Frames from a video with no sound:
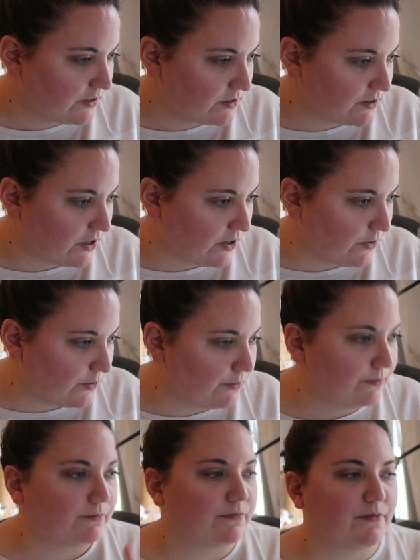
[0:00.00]

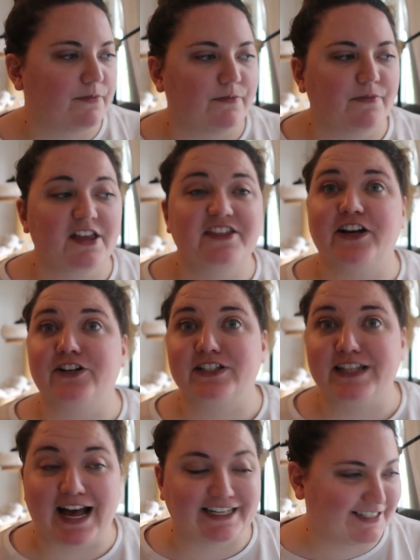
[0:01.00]
So
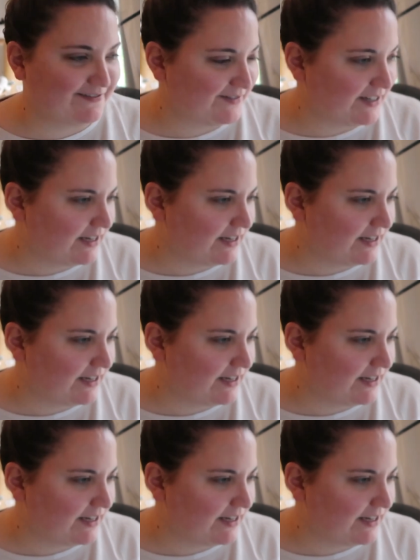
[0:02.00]
there's that.